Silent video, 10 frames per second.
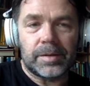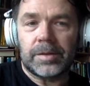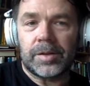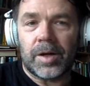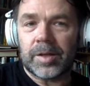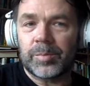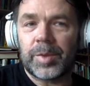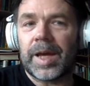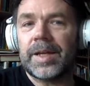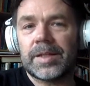cut and
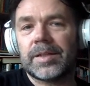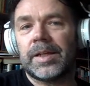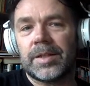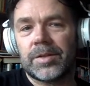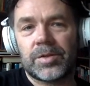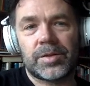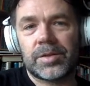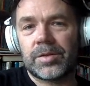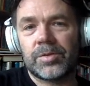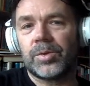paste
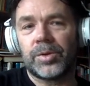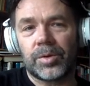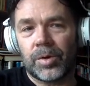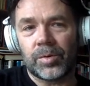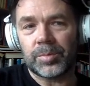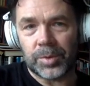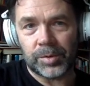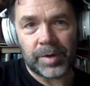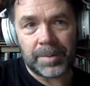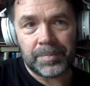into your own
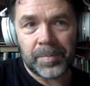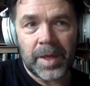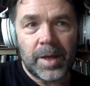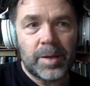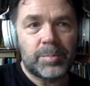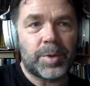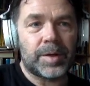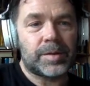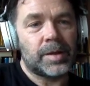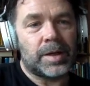program.
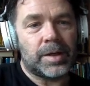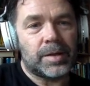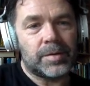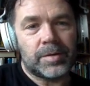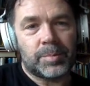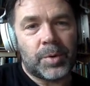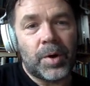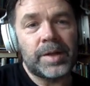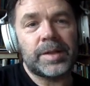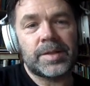But the
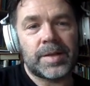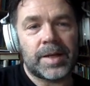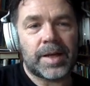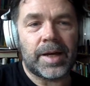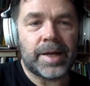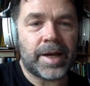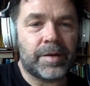point is that I'm